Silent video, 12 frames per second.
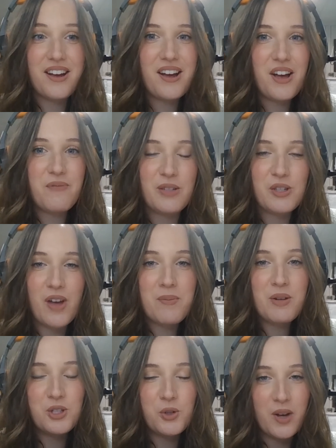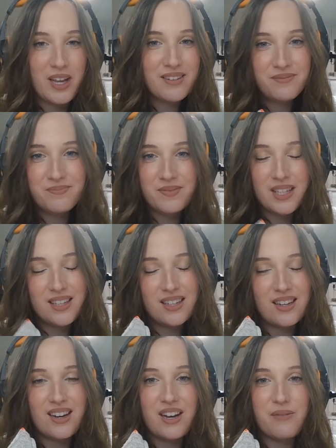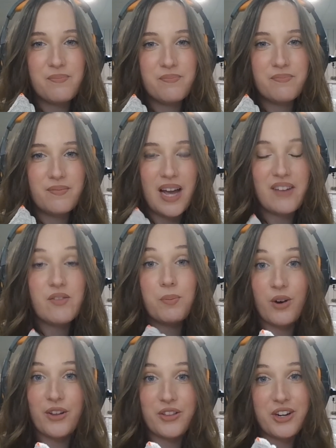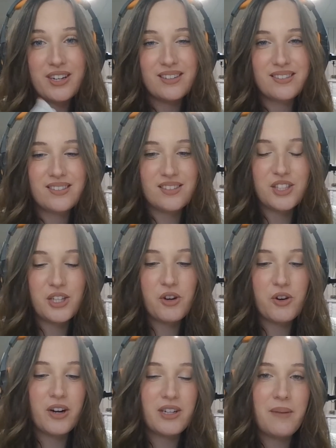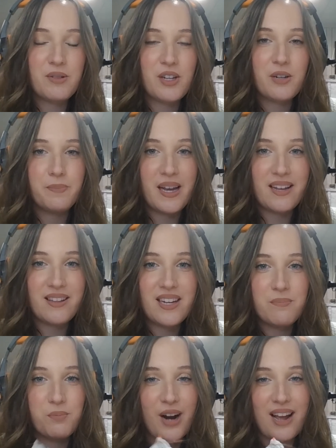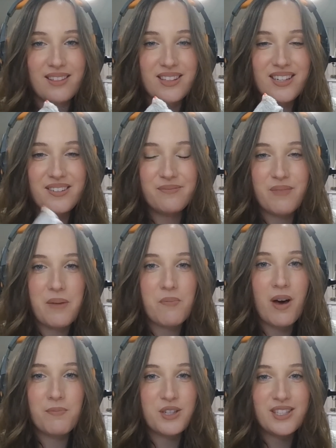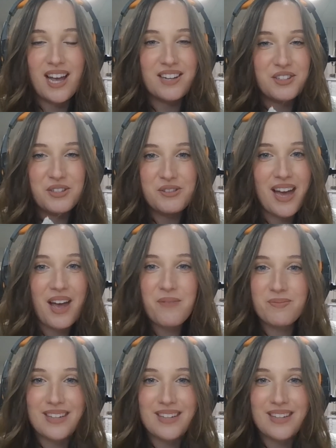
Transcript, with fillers: Um, so I'm a twin. Um, I have a brother. So our names are Bailey and Bradley. My mom just had to do that.